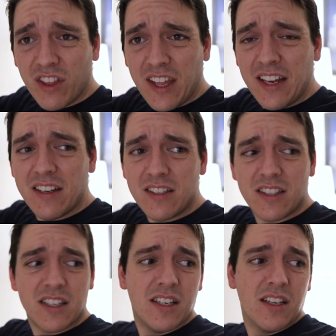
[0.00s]

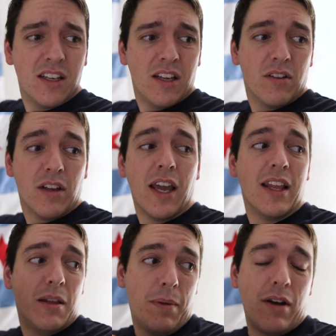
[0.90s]
things,
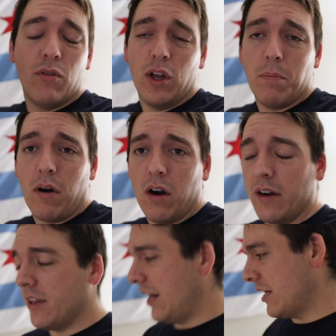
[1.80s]
getting the bed really
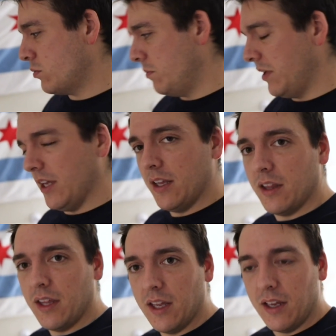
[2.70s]
apart. Next would be
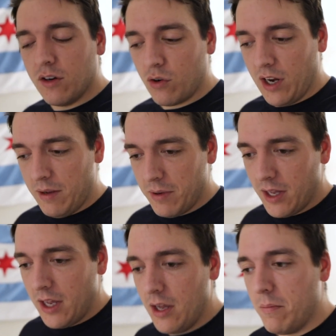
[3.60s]
the
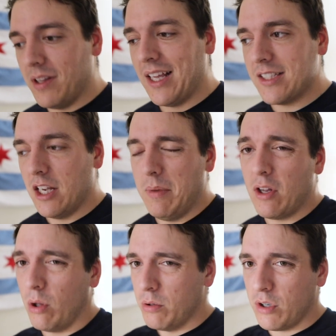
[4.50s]
crib, but that's gonna be
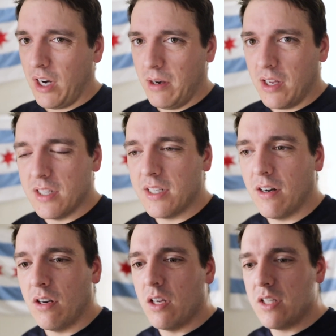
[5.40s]
closer in because
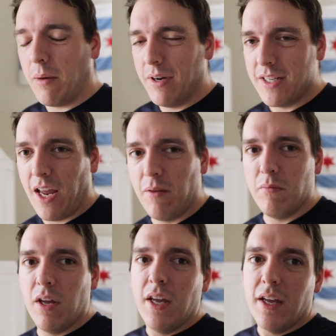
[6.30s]
Sarah does tummy
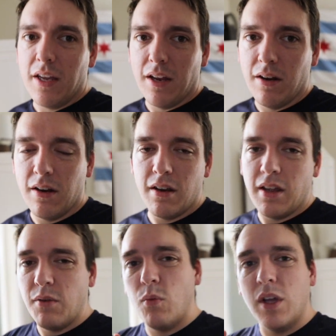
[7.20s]
time and
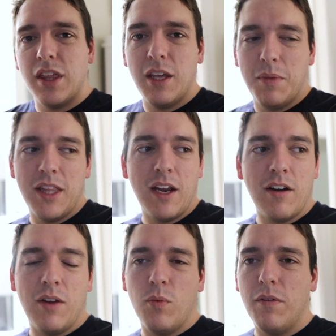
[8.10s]
it with him in there,
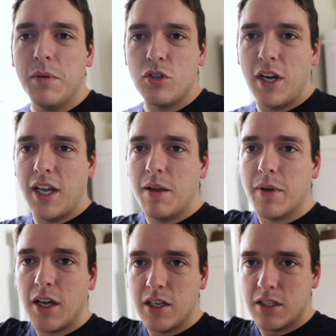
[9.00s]
and we've been trying to get
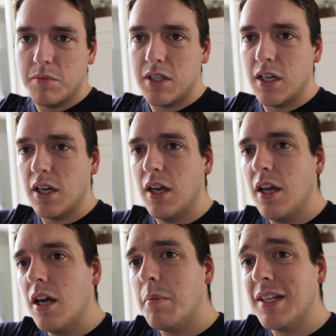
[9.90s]
him accustomed to
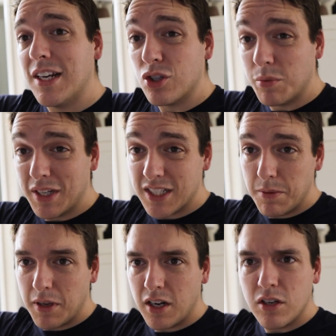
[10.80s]
potentially be
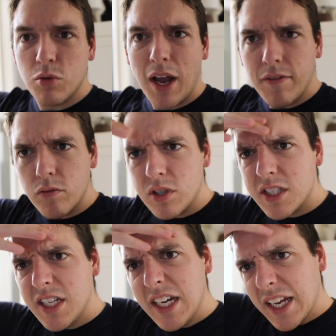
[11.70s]
sleeping in there. Do I have a
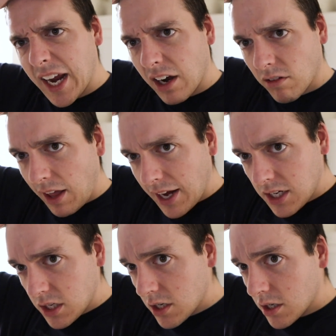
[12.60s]
receding
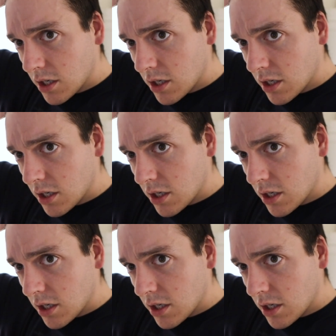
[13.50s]
hairline?